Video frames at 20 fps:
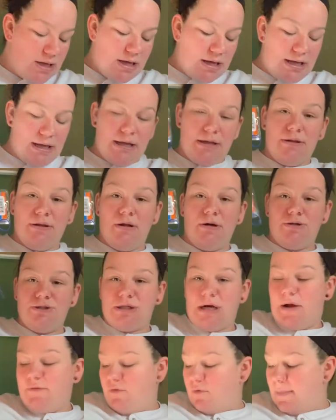in little
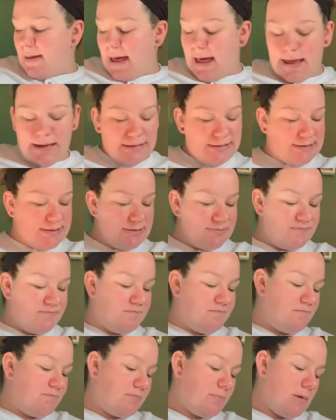travel bags.
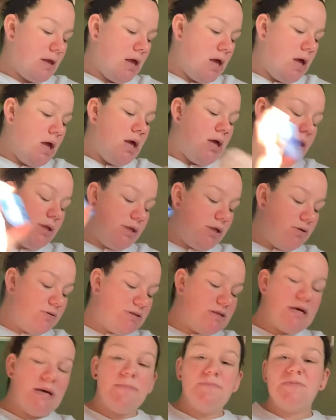
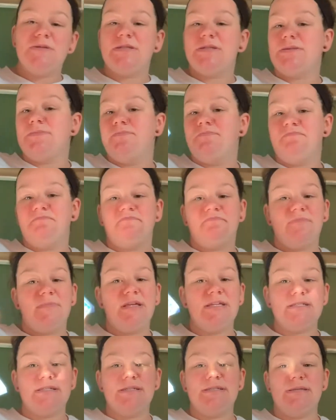Q-tips.
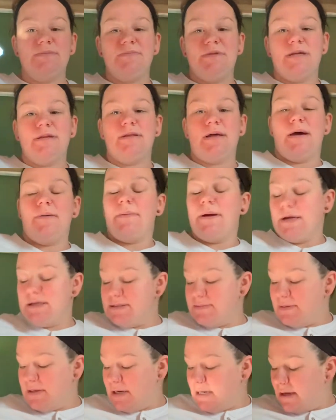This is something that my
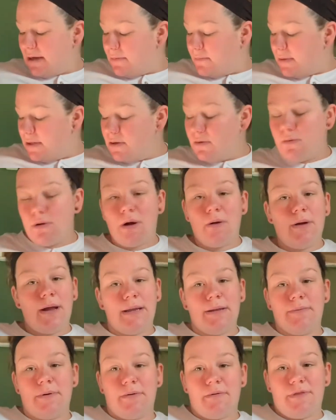husband and I, we don't go
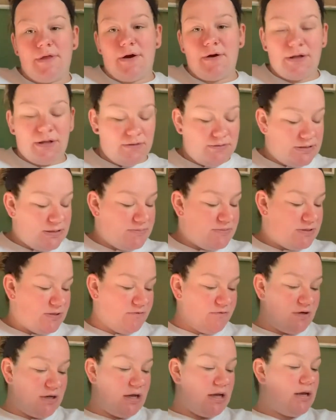anywhere without Q-tips
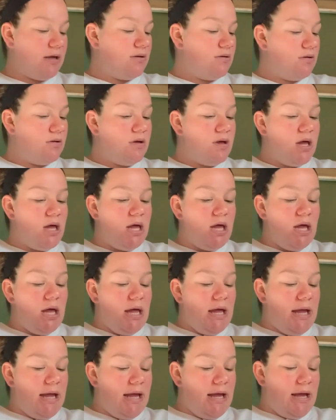overnight.
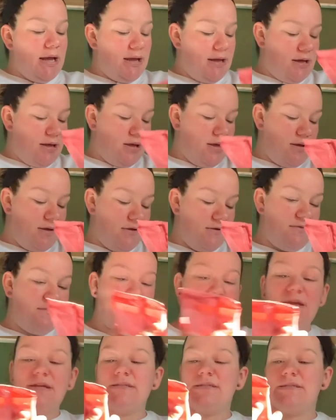
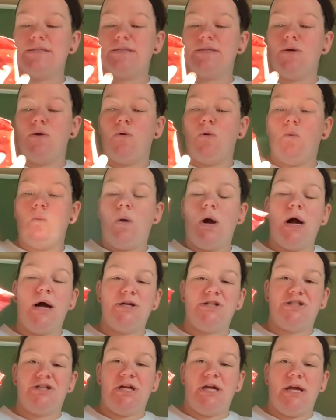Face
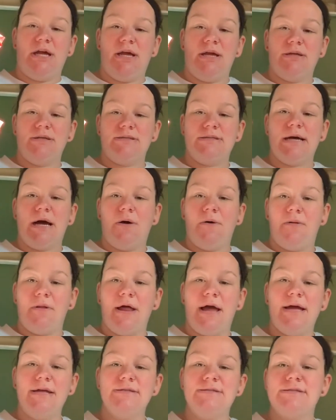washing
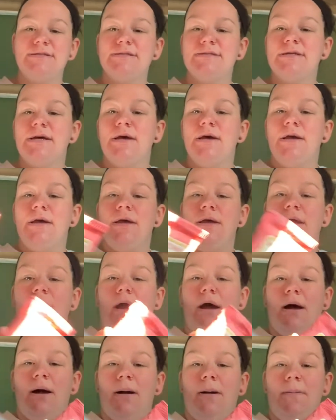towelettes.
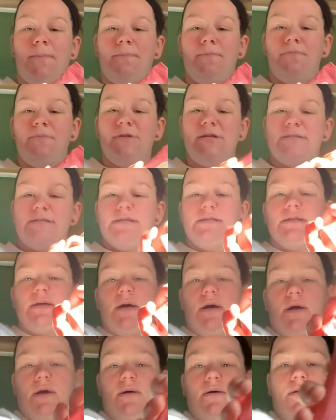This is
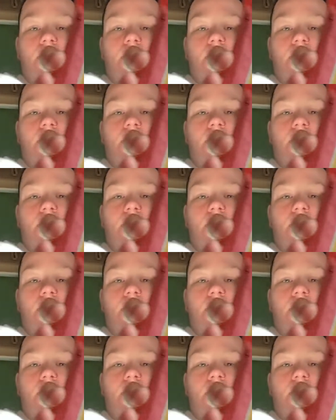the